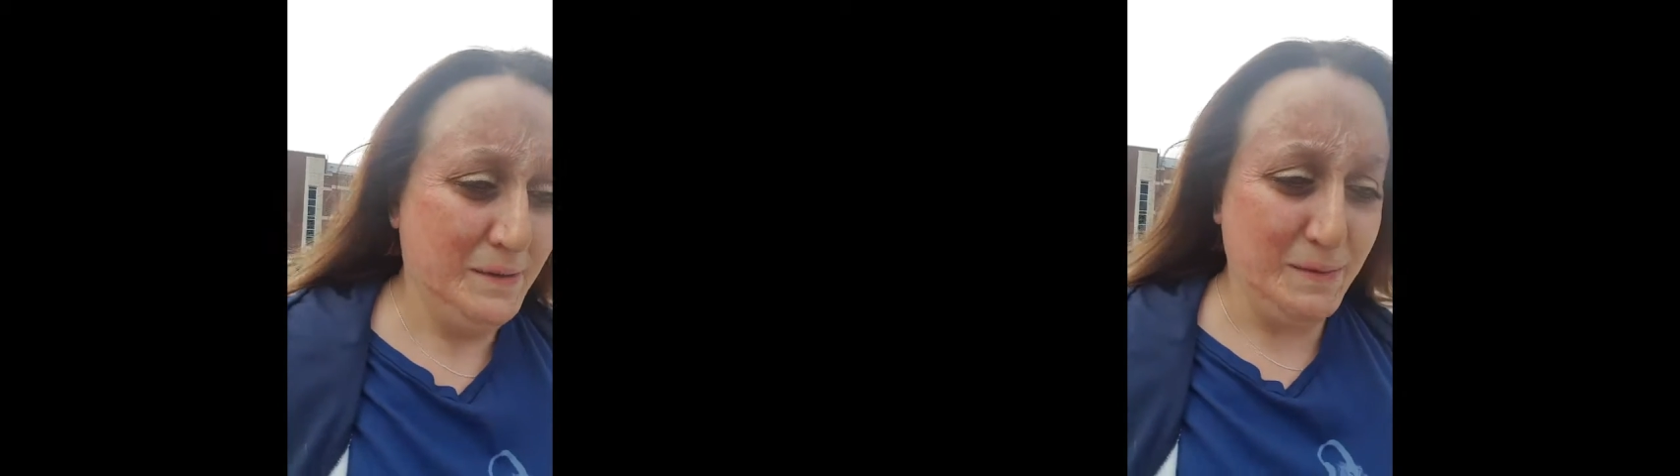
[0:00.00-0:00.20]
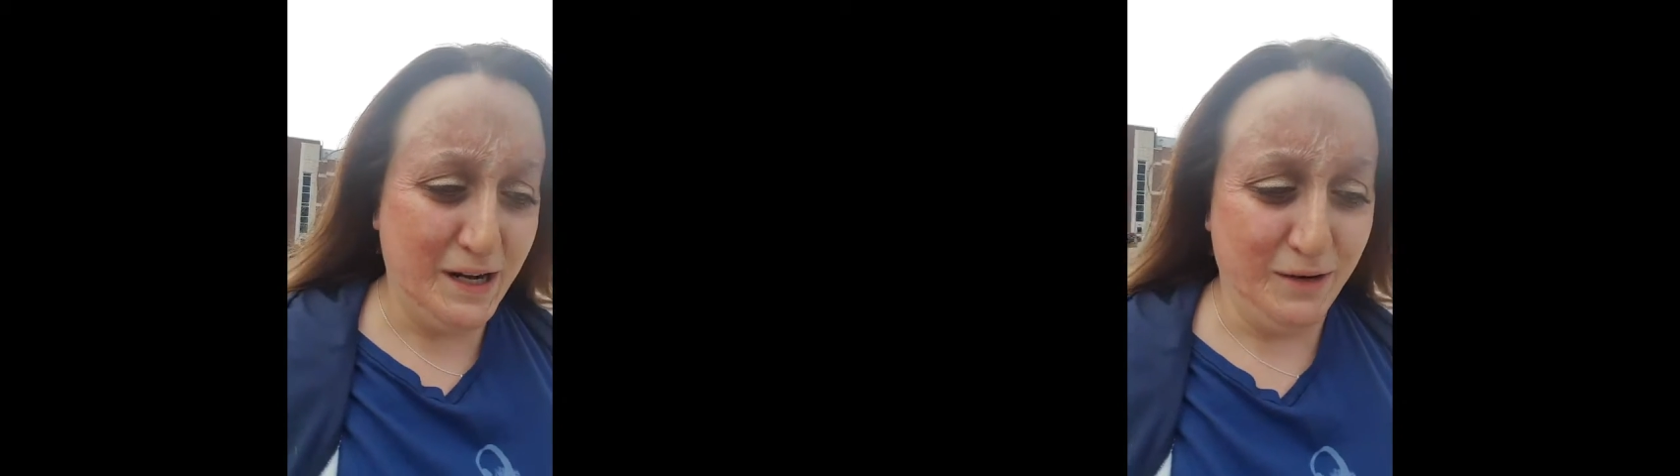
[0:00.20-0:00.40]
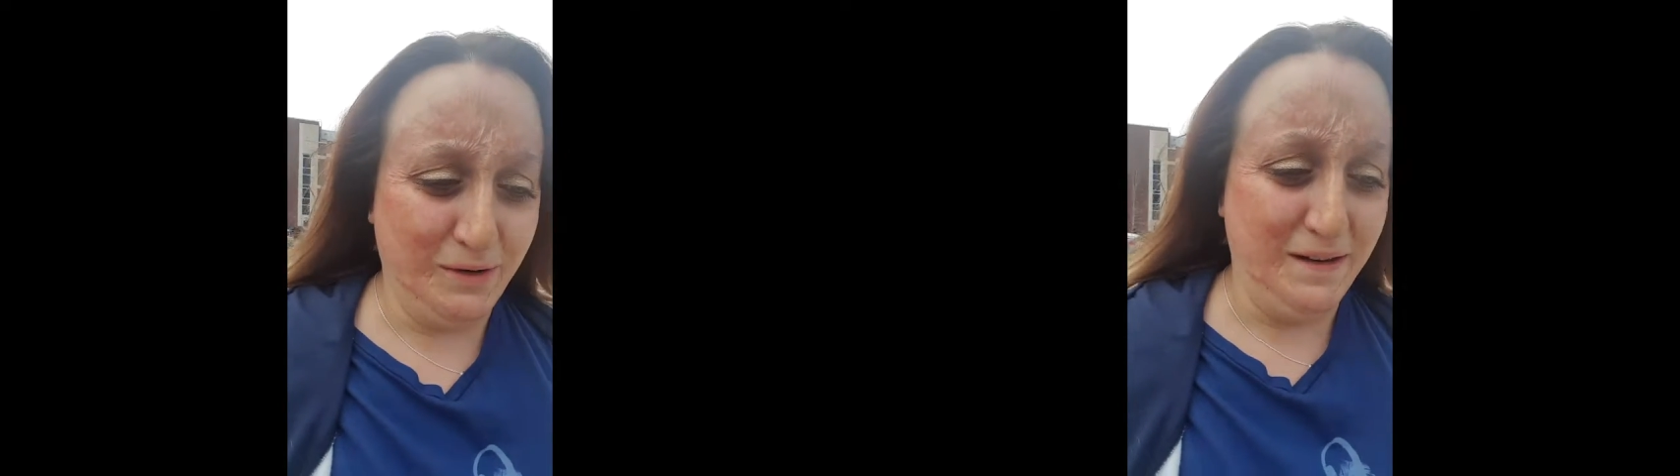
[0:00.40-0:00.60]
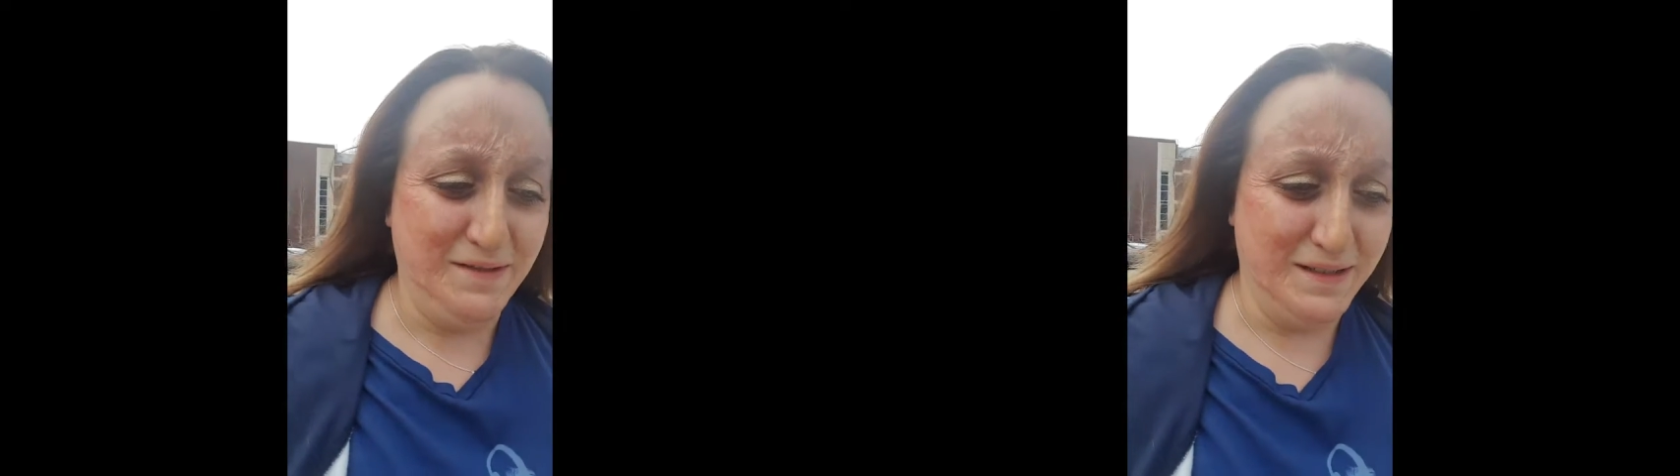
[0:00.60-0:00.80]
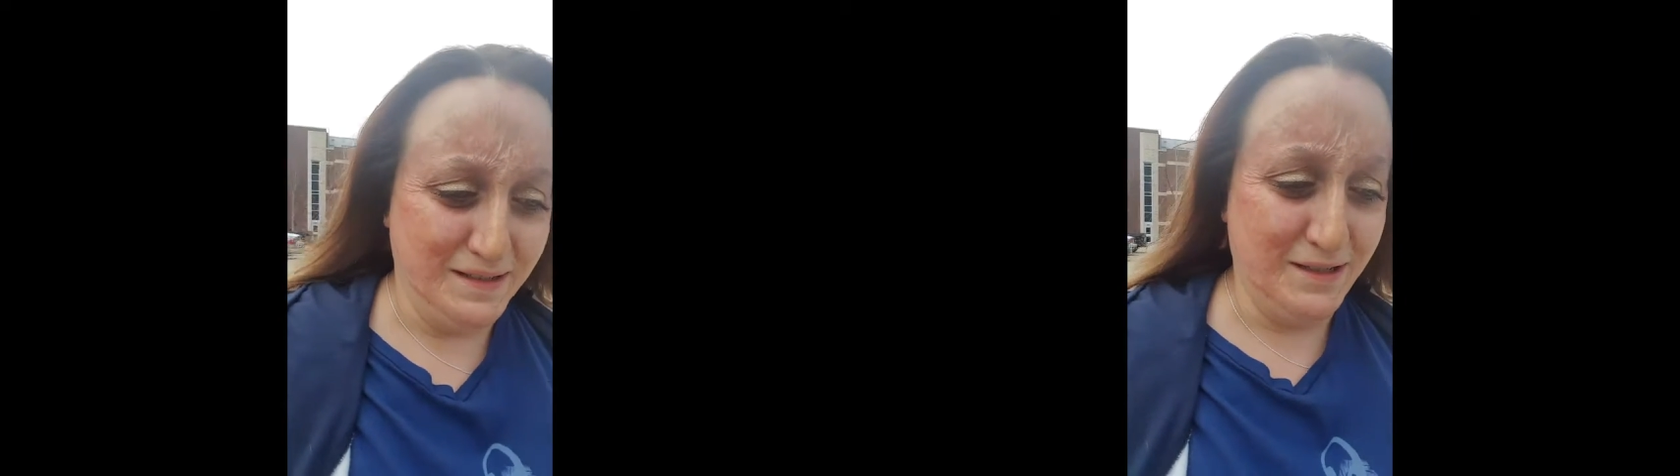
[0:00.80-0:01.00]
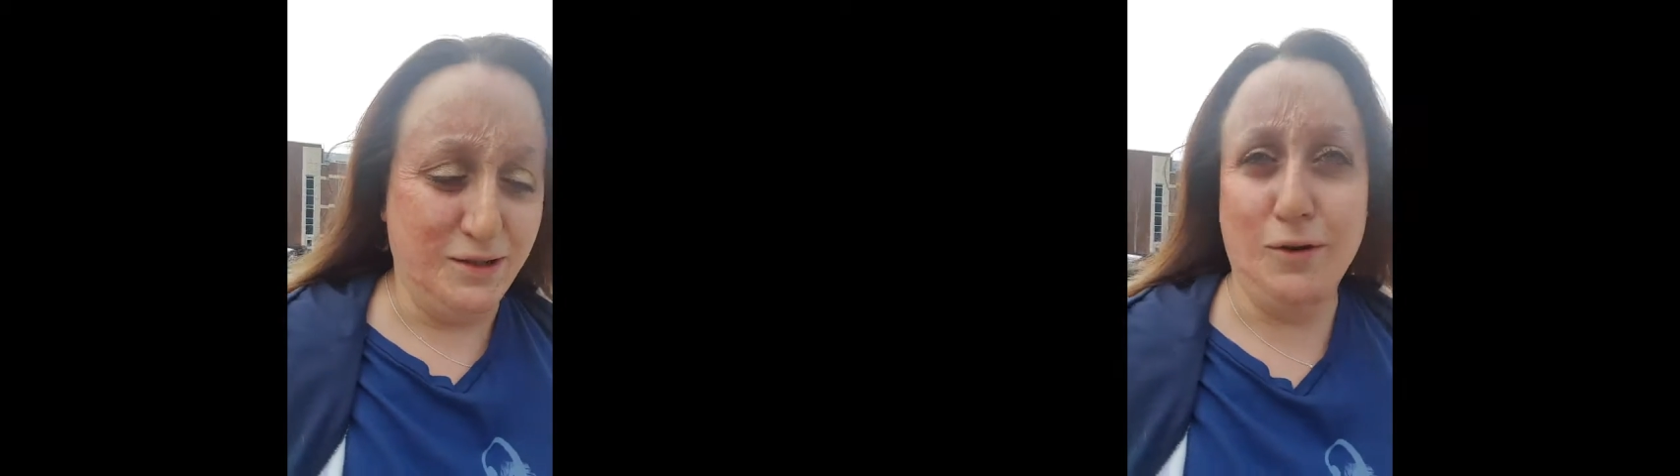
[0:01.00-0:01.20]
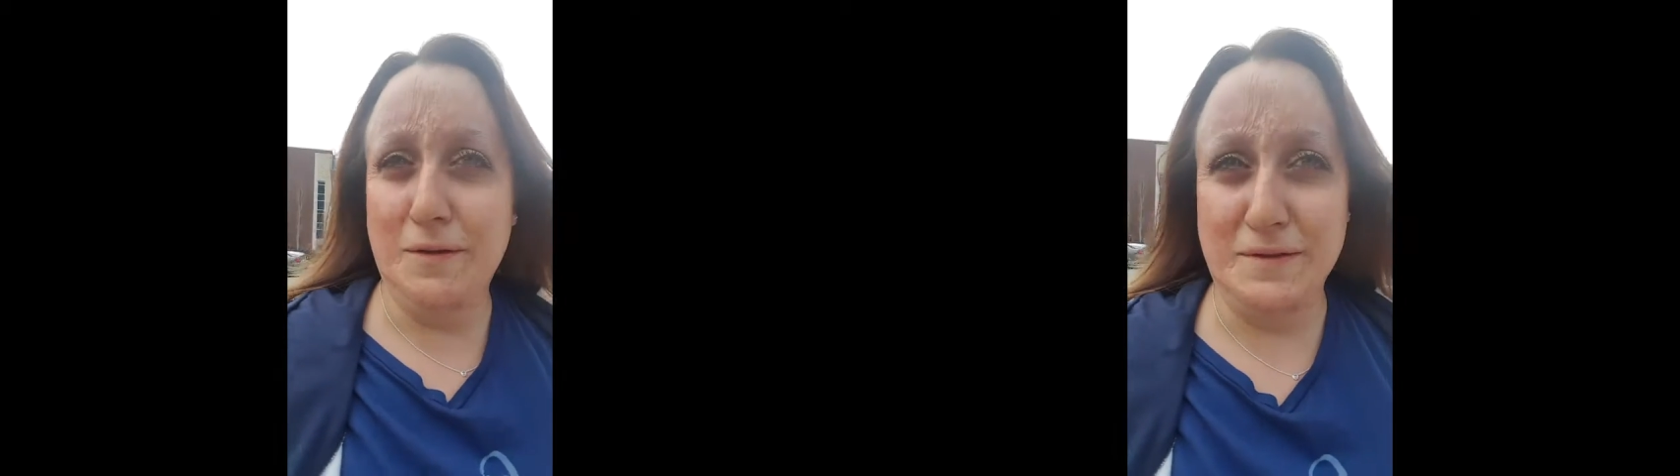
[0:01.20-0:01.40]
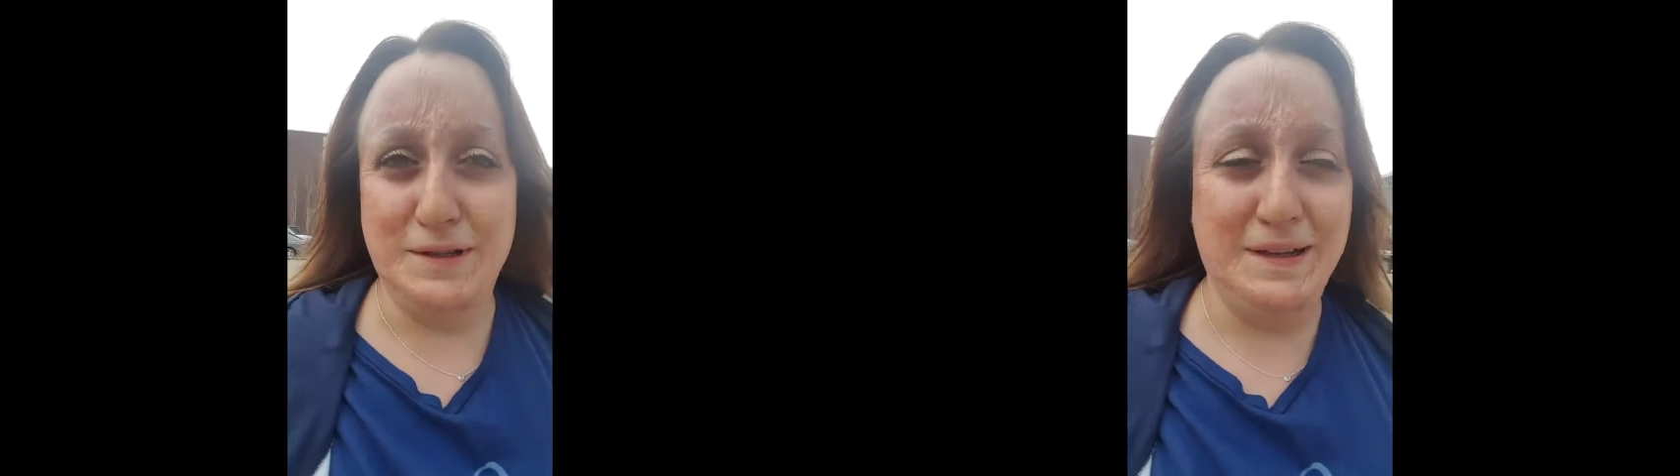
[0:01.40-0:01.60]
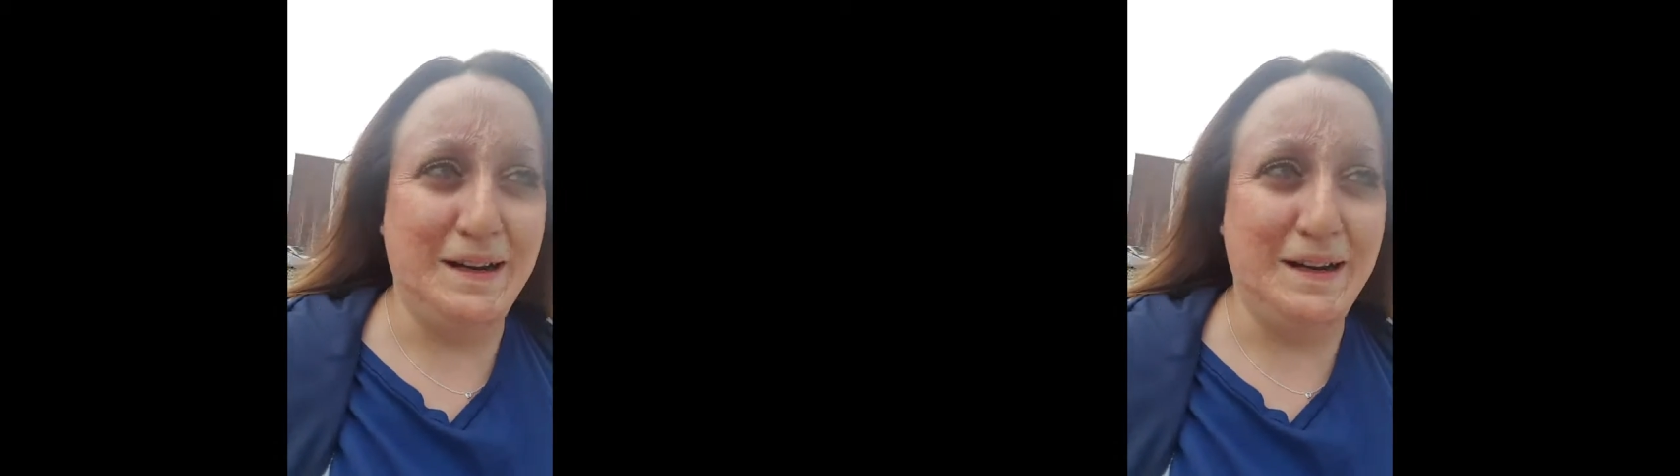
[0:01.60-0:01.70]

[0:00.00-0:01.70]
microwaves and stoves